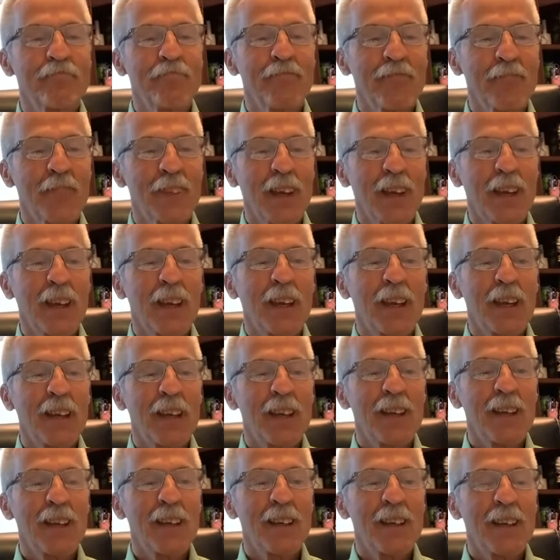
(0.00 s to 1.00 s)

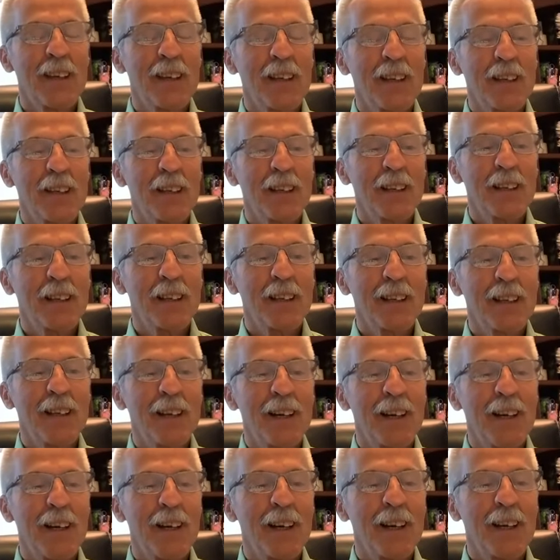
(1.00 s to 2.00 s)

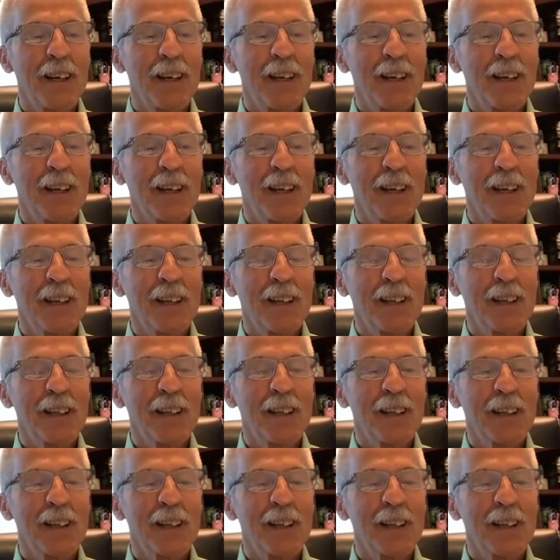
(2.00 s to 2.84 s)
(silence)